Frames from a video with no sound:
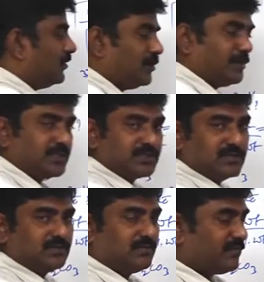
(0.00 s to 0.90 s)
How much?
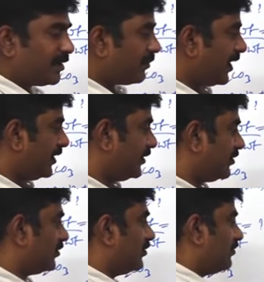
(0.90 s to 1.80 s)
1 by
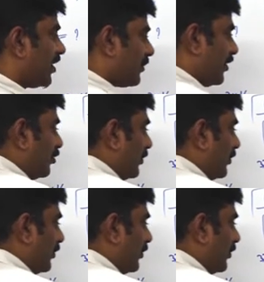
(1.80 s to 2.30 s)
2. 1 by 2